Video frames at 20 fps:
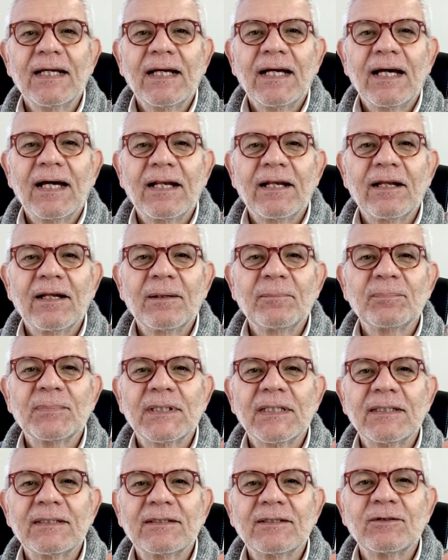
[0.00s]
and an
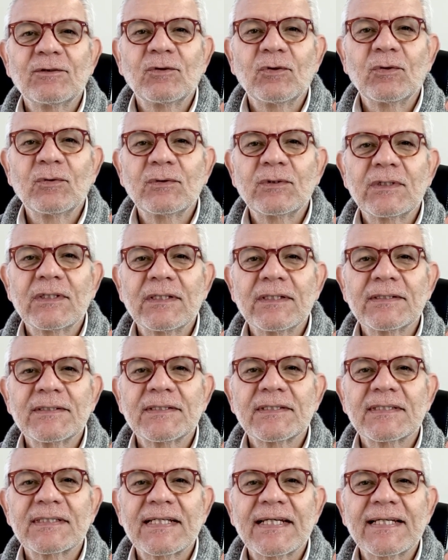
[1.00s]
updated
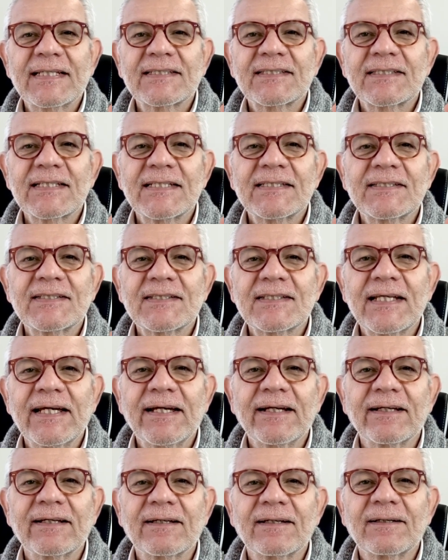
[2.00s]
Nautilus XS
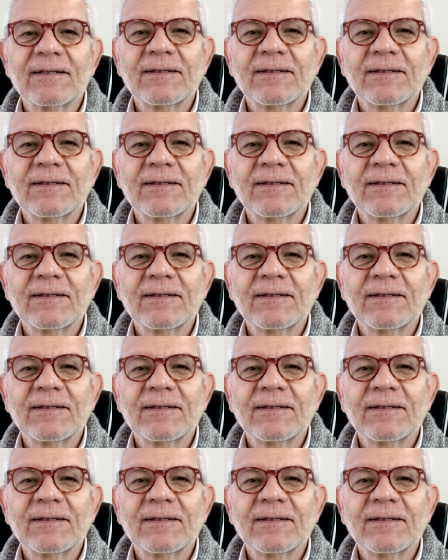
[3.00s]
tank.